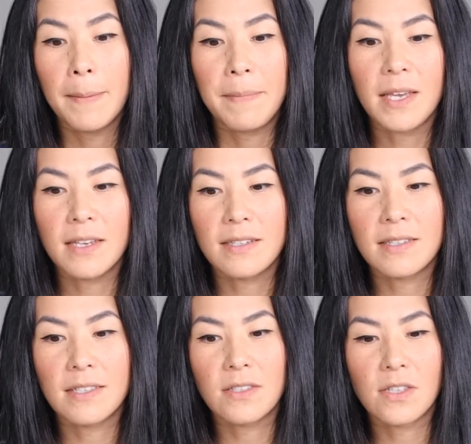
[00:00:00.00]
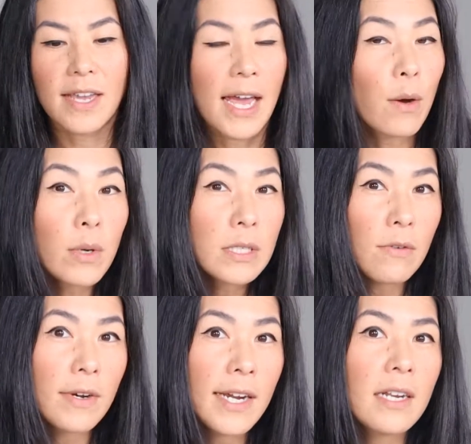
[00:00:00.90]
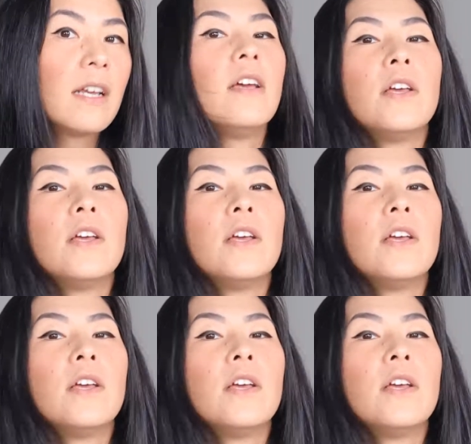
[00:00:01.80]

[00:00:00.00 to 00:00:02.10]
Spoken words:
because the count wasn't right.